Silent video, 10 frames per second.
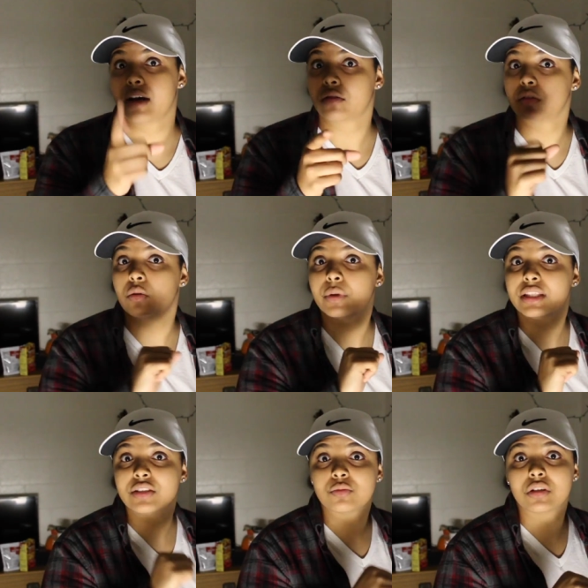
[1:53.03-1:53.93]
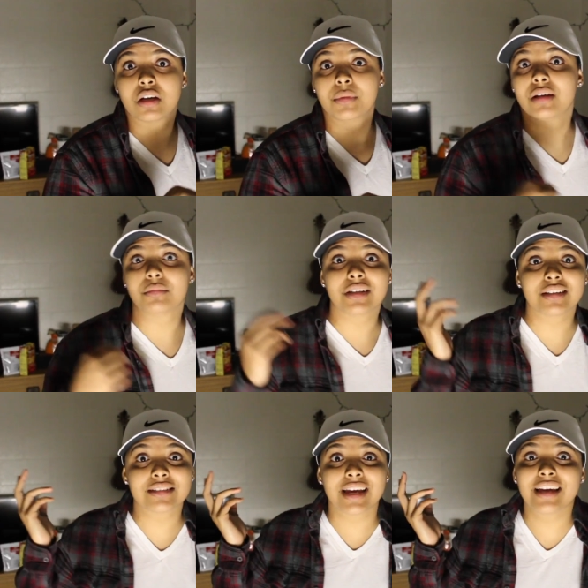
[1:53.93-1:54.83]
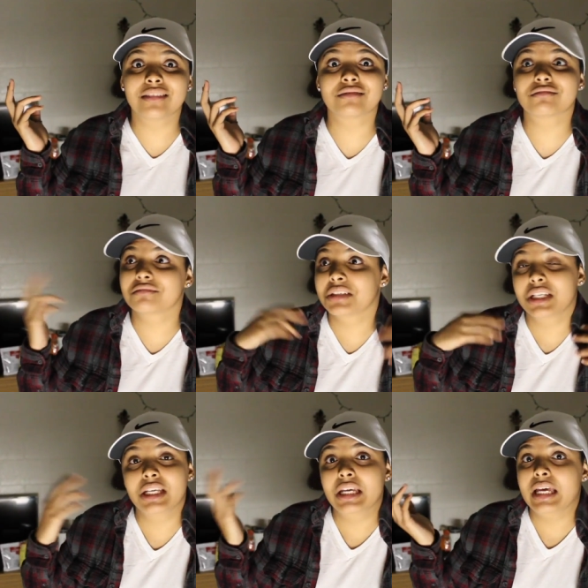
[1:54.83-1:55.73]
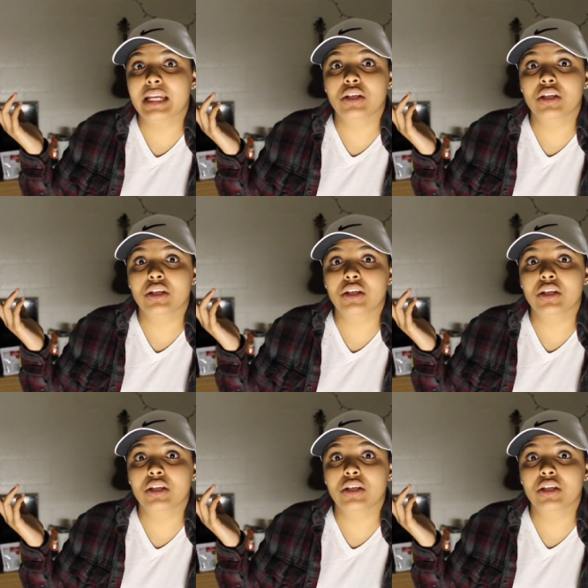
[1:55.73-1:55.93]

I don't know when this will come out because I don't, I